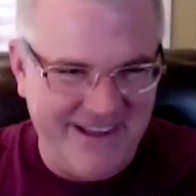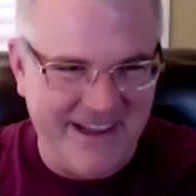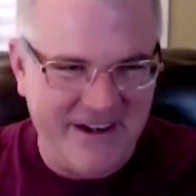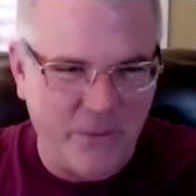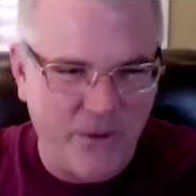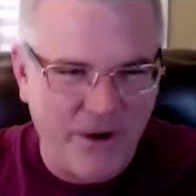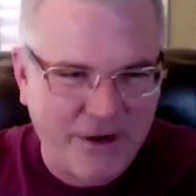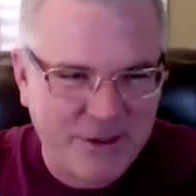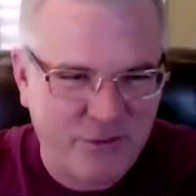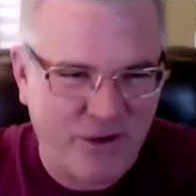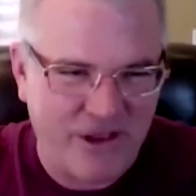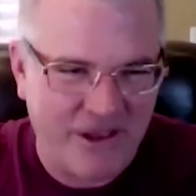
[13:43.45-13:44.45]
And it
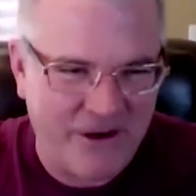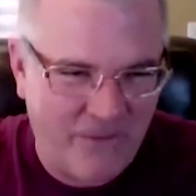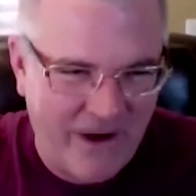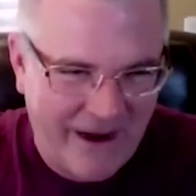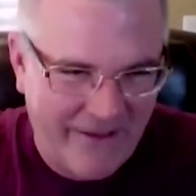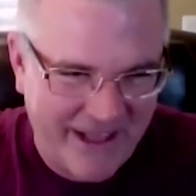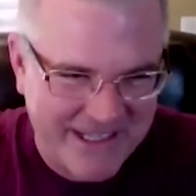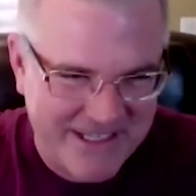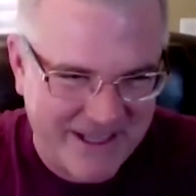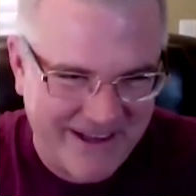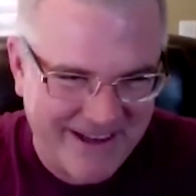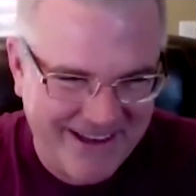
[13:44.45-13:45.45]
works for a little while. That's
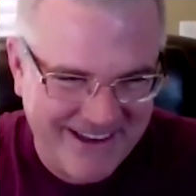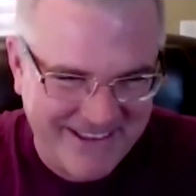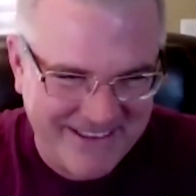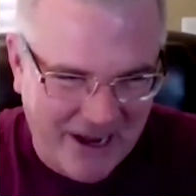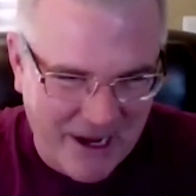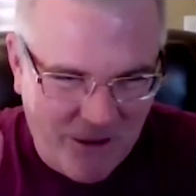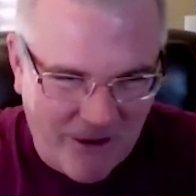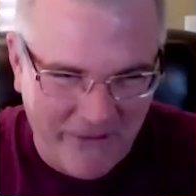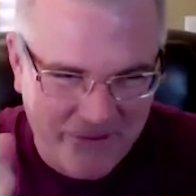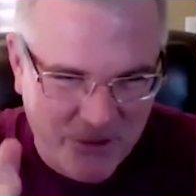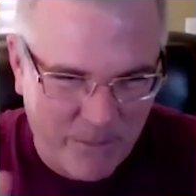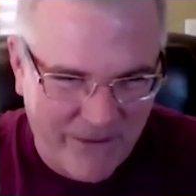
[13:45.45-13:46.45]
the
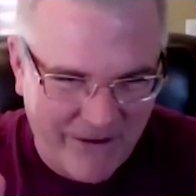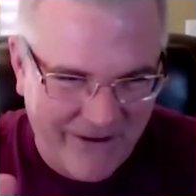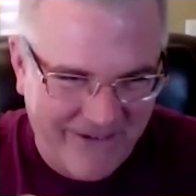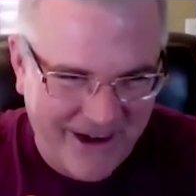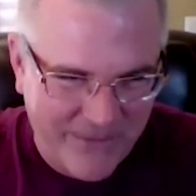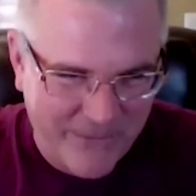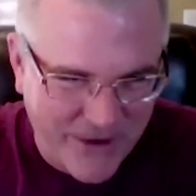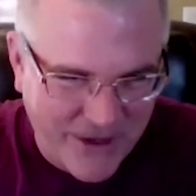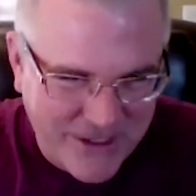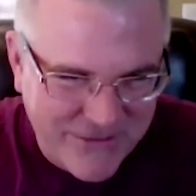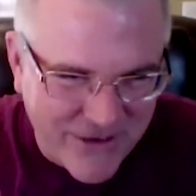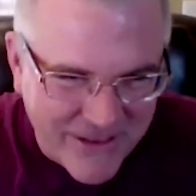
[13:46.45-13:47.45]
diabolical part, right? It
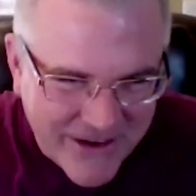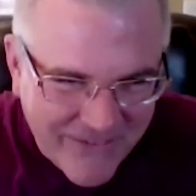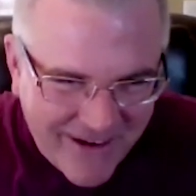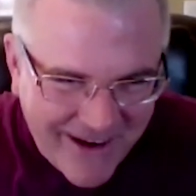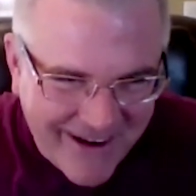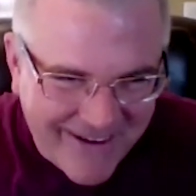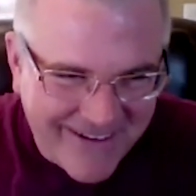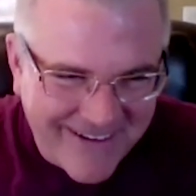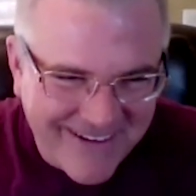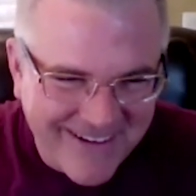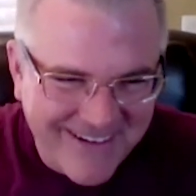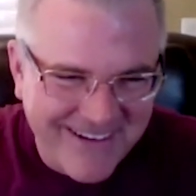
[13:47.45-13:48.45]
works for a little while,
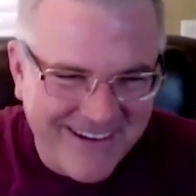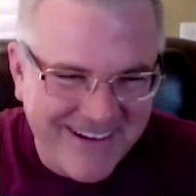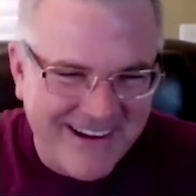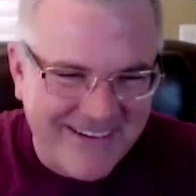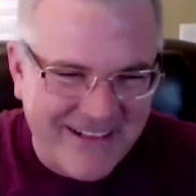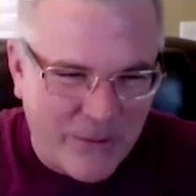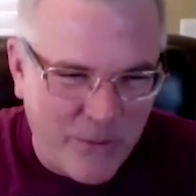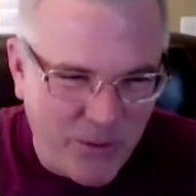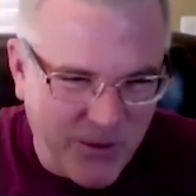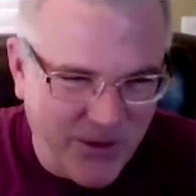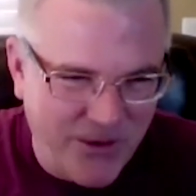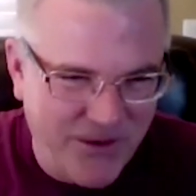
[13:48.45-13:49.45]
like,
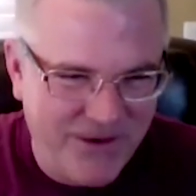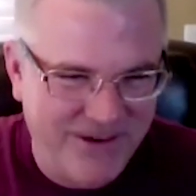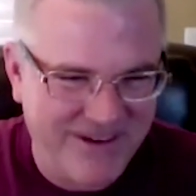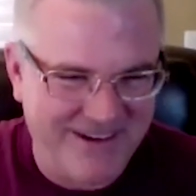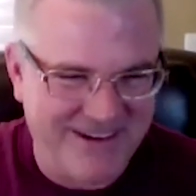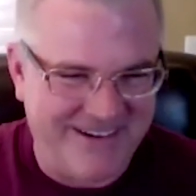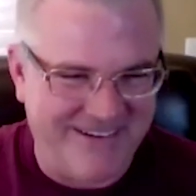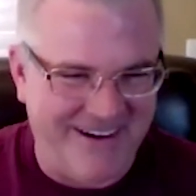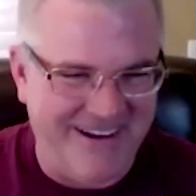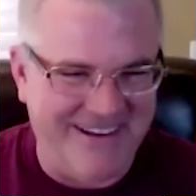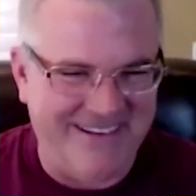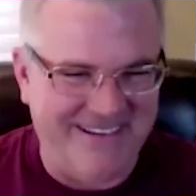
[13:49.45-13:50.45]
whoo,
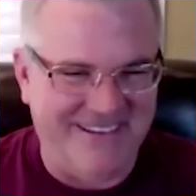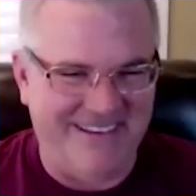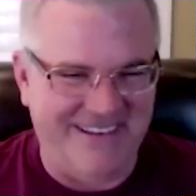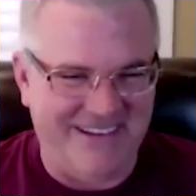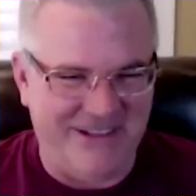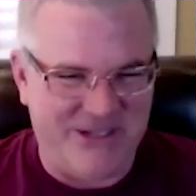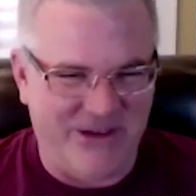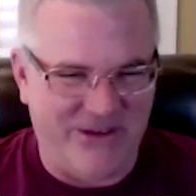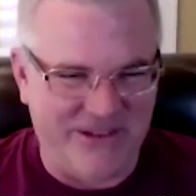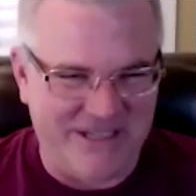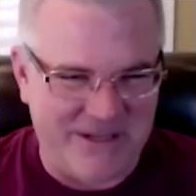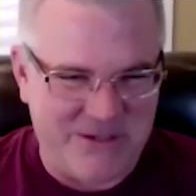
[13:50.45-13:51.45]
right?
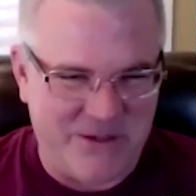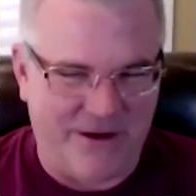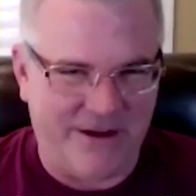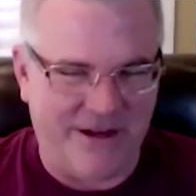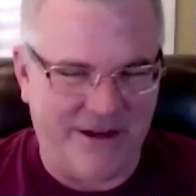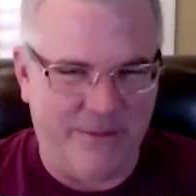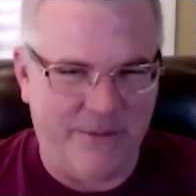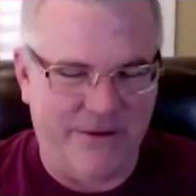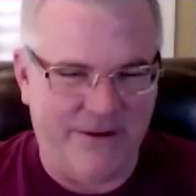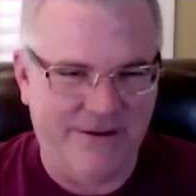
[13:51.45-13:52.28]
Until it doesn't work anymore.